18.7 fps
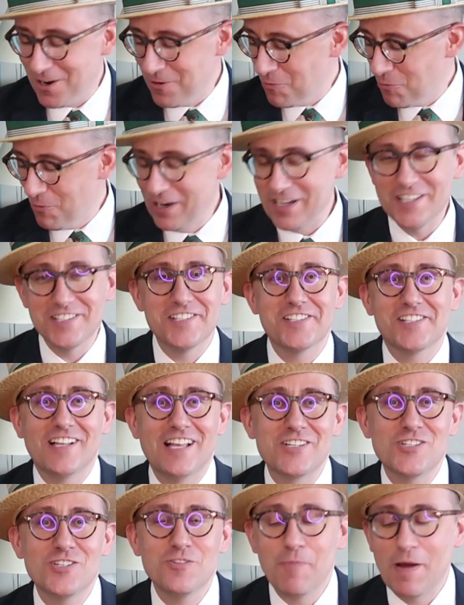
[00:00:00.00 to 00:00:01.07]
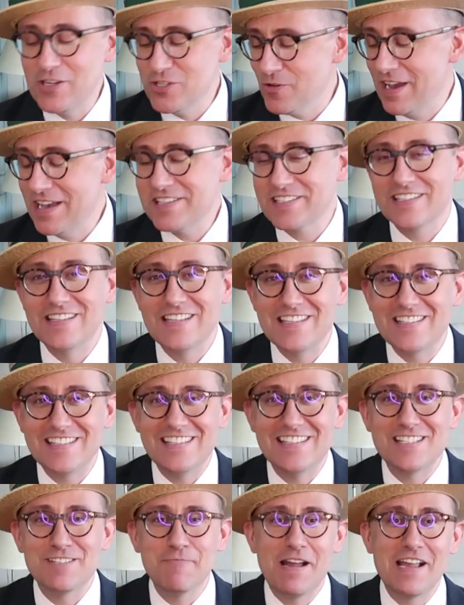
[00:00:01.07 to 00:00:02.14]
What is this collection, you might ask? This
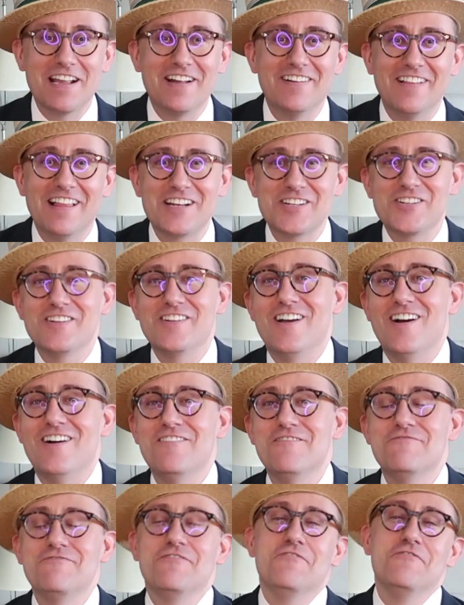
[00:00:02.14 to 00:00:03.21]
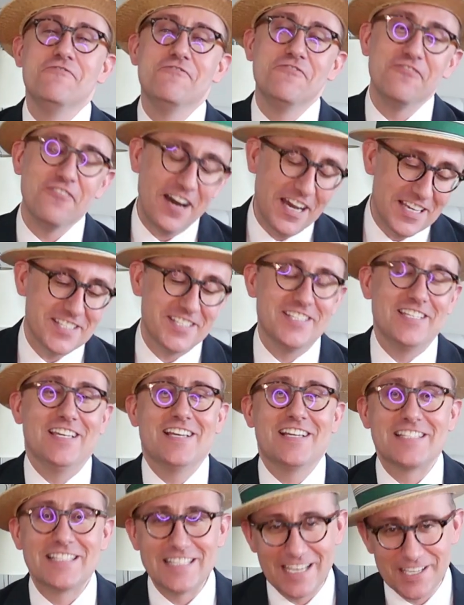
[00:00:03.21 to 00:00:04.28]
is my collection of Vice
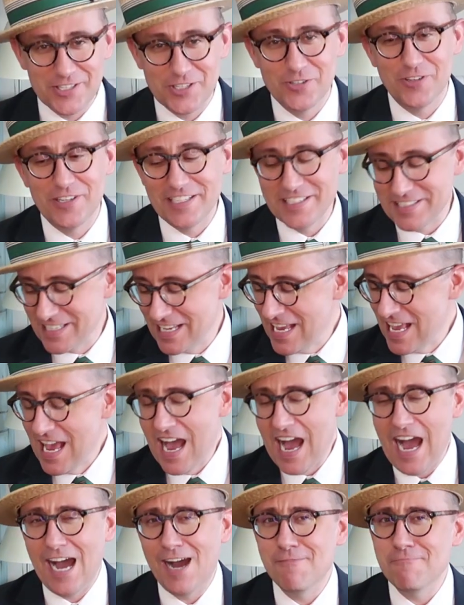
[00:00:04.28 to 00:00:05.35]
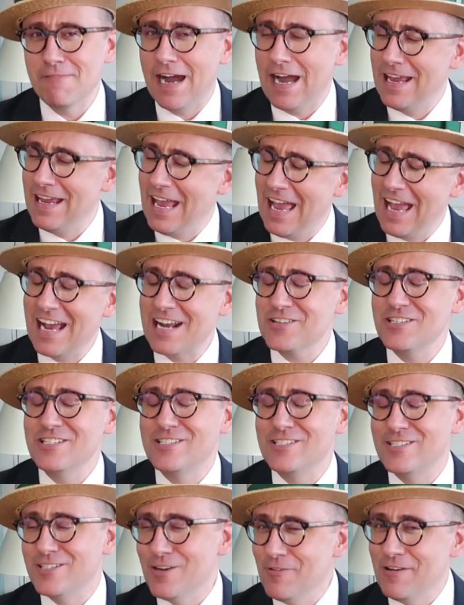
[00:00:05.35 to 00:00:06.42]
accessories. I actually
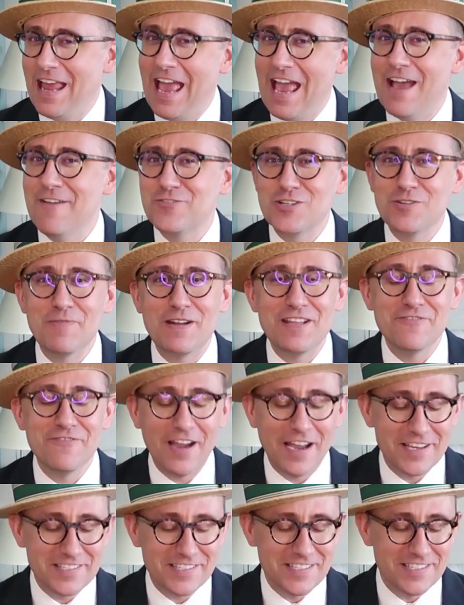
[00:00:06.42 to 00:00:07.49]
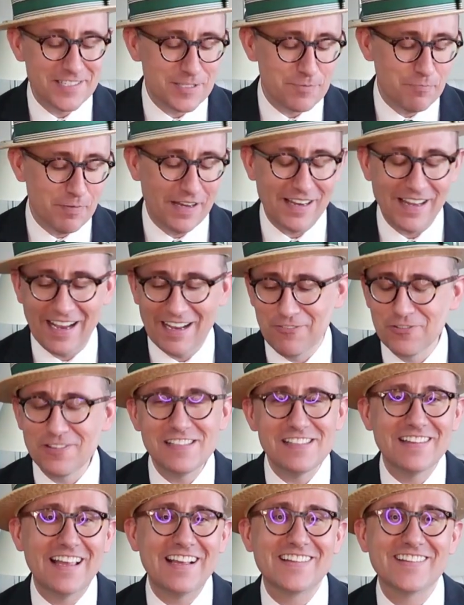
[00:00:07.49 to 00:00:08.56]
don't have too many Vices, but I really
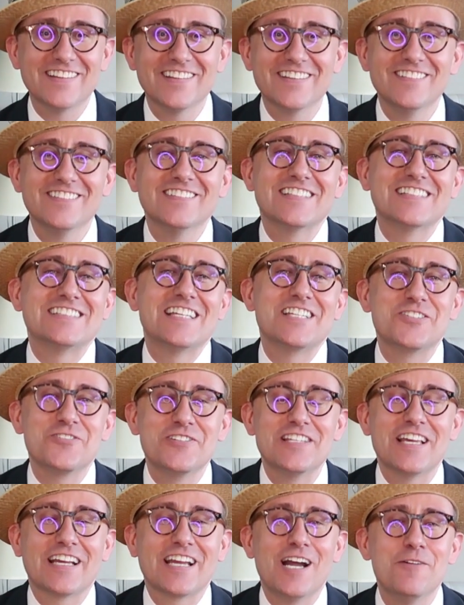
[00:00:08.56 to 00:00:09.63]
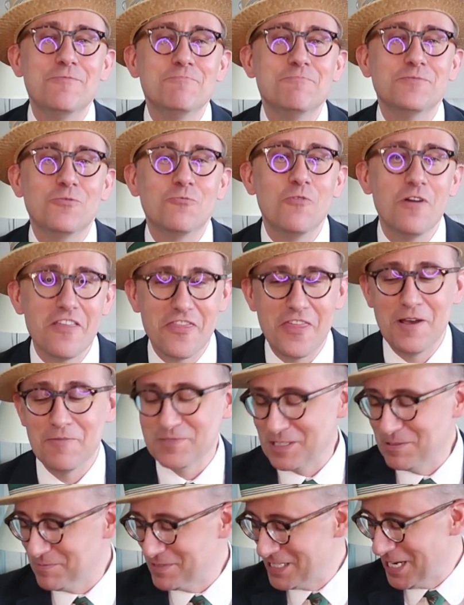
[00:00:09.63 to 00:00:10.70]
like the little accessories that come with them
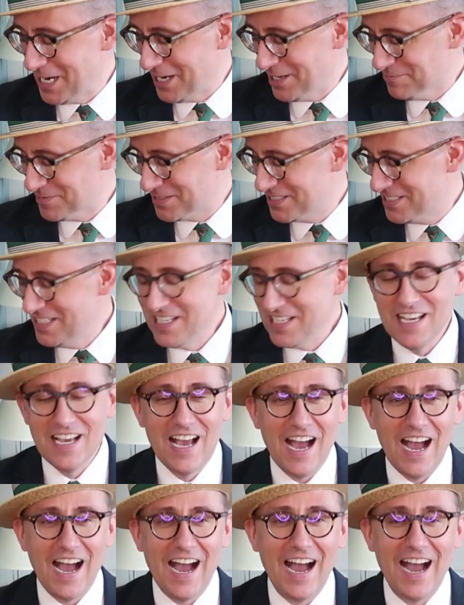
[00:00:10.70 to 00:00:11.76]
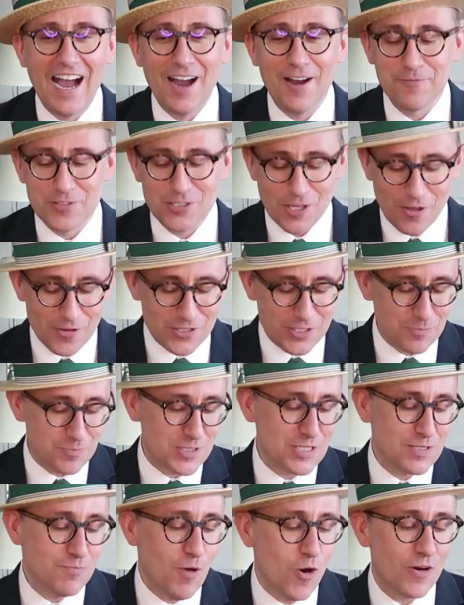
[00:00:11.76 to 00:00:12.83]
sometimes. So there's some
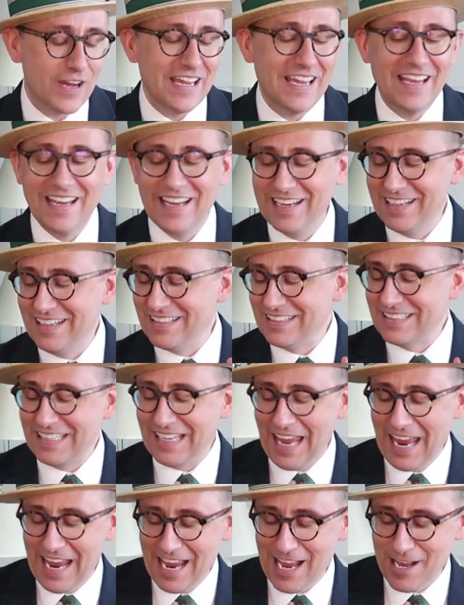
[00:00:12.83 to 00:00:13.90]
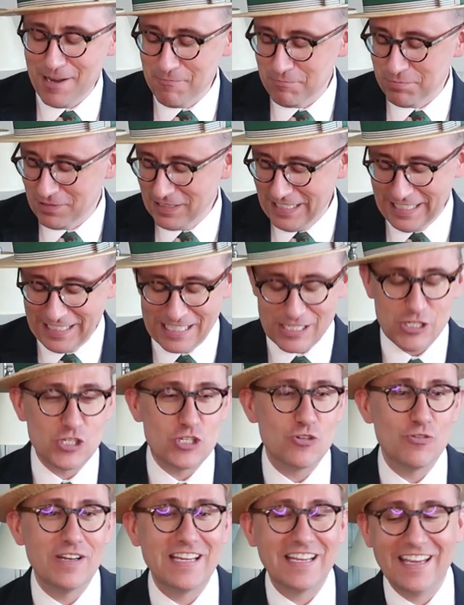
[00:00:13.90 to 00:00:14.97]
smoking and gambling and
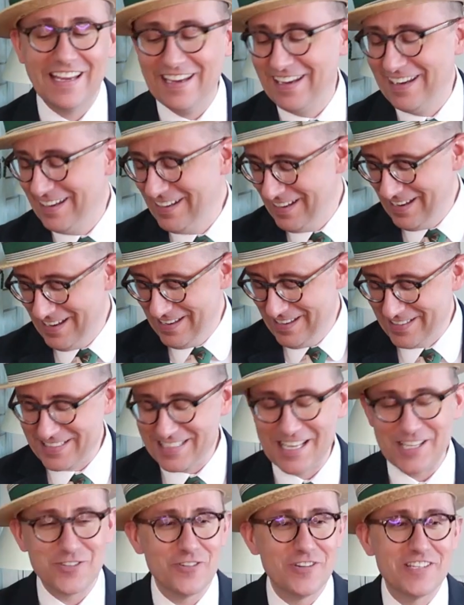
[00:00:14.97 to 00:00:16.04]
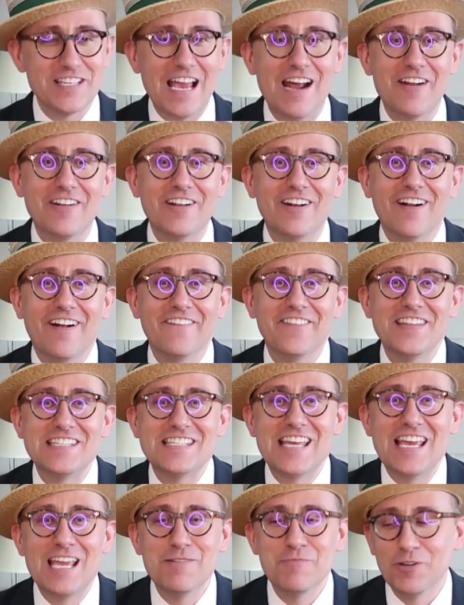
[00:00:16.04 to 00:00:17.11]
drinking accessories out here on the
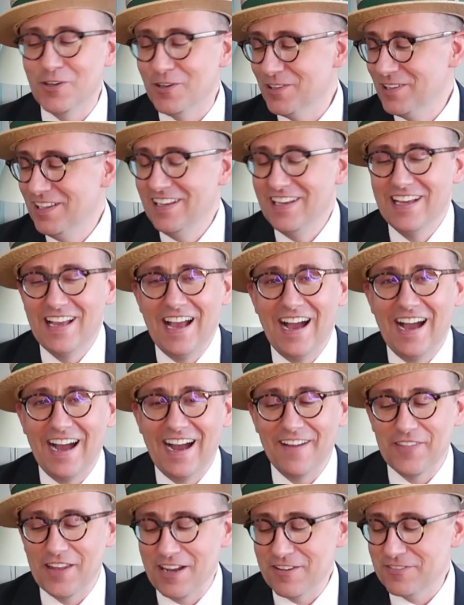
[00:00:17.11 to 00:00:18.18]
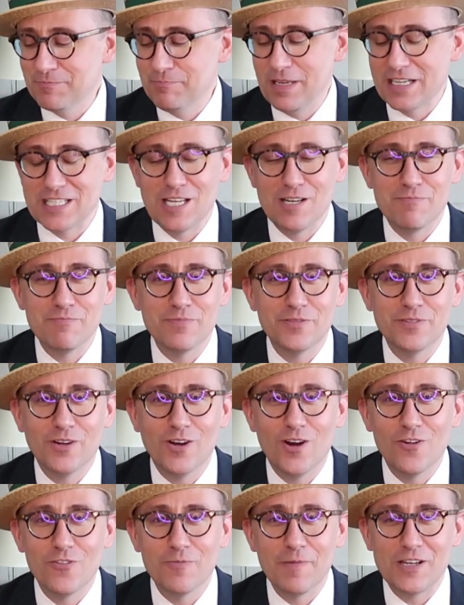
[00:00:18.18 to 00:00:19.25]
table that I've picked up
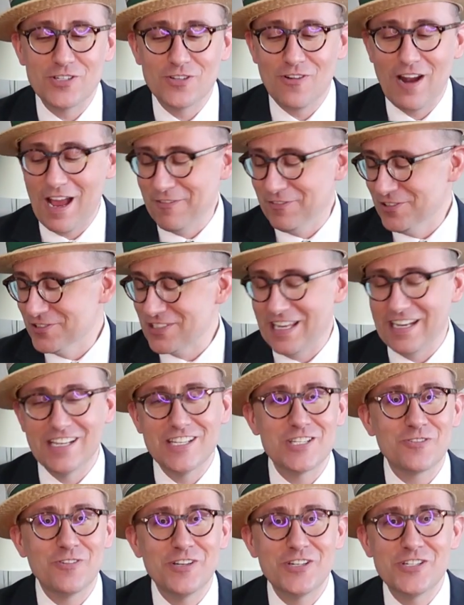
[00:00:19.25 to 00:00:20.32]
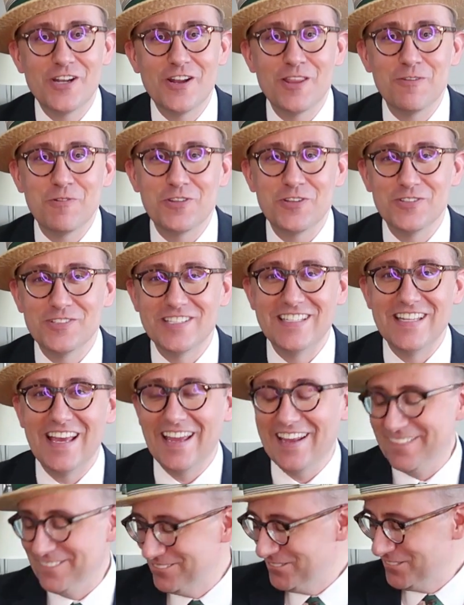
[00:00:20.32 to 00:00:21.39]
over my travels, and I just want to share them with you
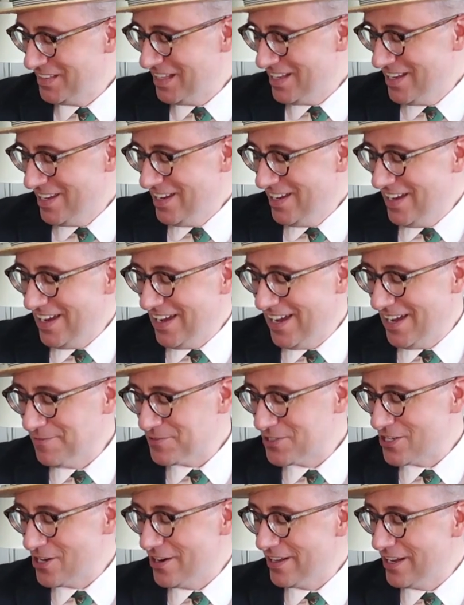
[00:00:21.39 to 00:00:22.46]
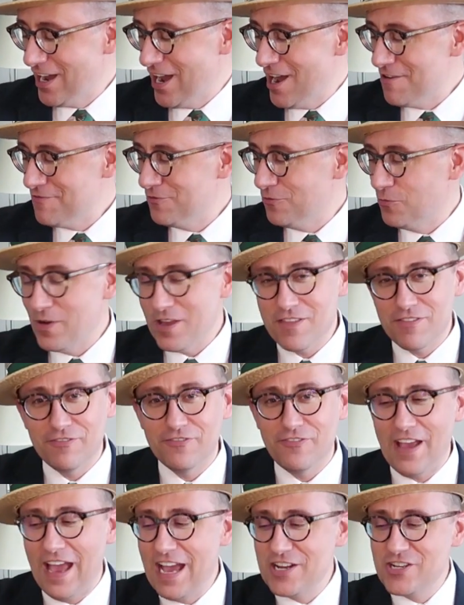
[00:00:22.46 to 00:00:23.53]
today. Starting off with
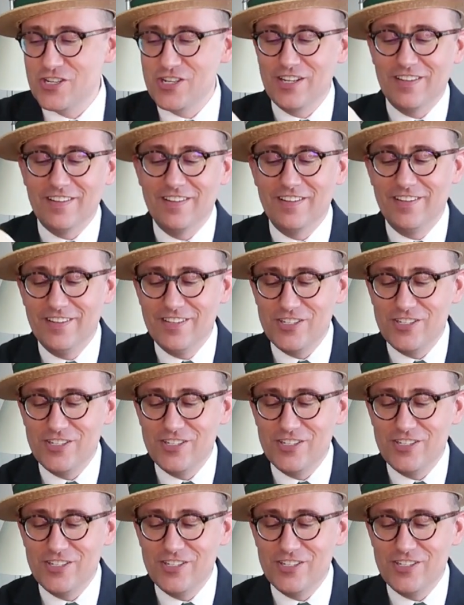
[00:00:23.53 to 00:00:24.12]
fashion.